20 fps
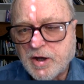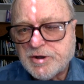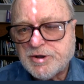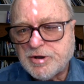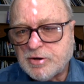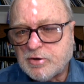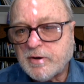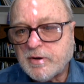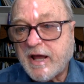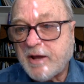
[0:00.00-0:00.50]

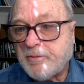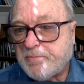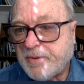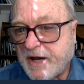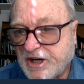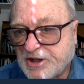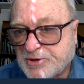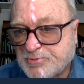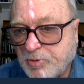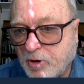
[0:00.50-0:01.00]
to a
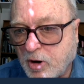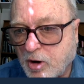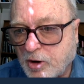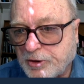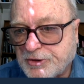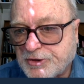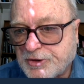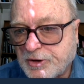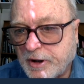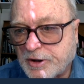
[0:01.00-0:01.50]
baseball
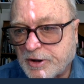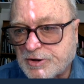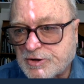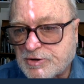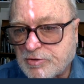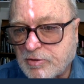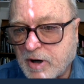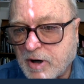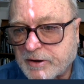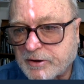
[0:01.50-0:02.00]

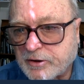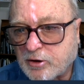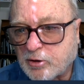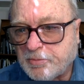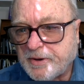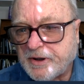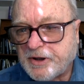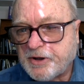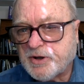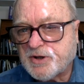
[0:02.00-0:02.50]
instructor,
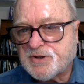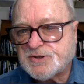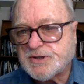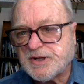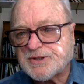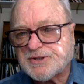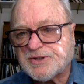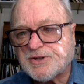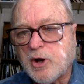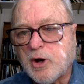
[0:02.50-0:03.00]
because
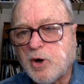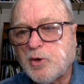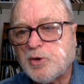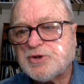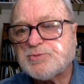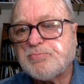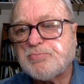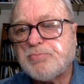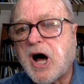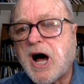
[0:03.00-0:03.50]
it's
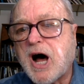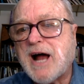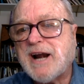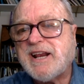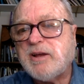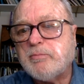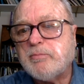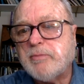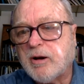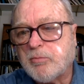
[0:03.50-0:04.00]
those
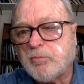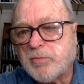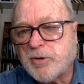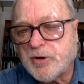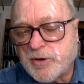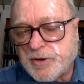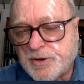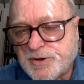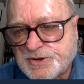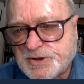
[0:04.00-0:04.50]
body
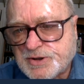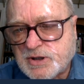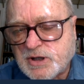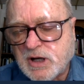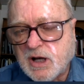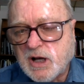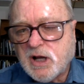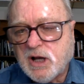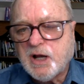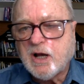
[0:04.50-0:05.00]
members
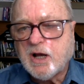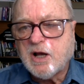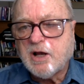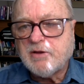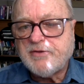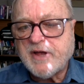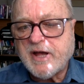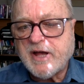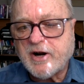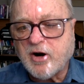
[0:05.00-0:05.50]

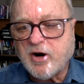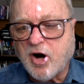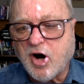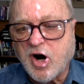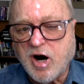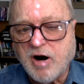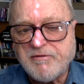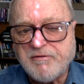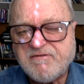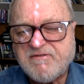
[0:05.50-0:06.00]
that
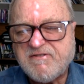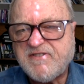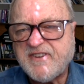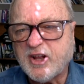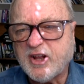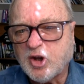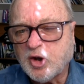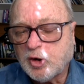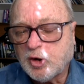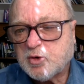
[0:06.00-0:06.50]
are
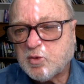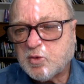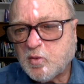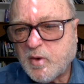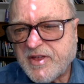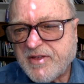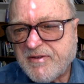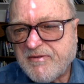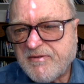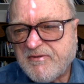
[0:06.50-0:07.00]
filled
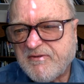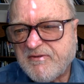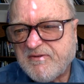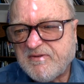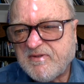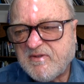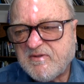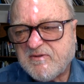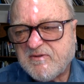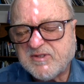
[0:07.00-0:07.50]
with
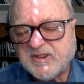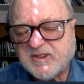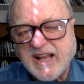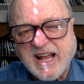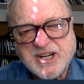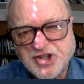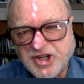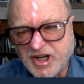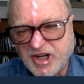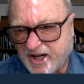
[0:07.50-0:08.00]

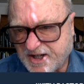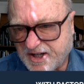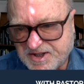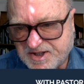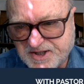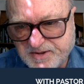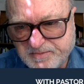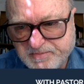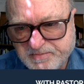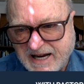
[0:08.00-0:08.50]

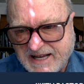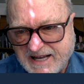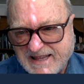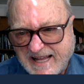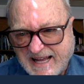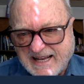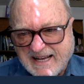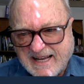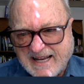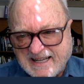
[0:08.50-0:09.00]
fleshiness. And by
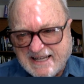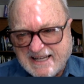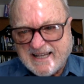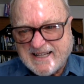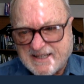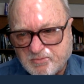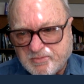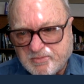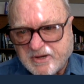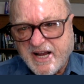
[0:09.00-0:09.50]
that,
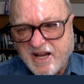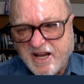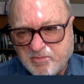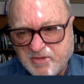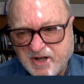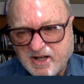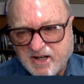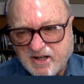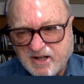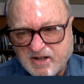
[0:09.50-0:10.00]
again, and by I
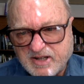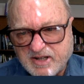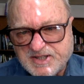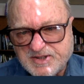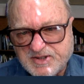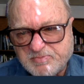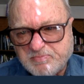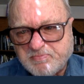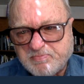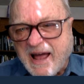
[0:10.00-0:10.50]
mean
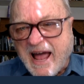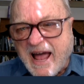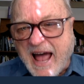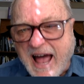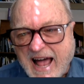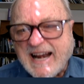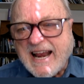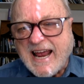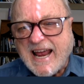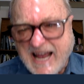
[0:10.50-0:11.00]
is
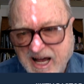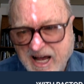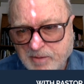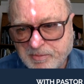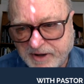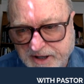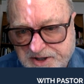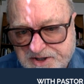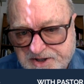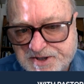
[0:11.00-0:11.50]
bad
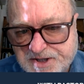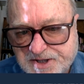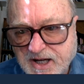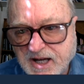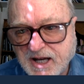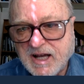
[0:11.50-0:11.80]
habits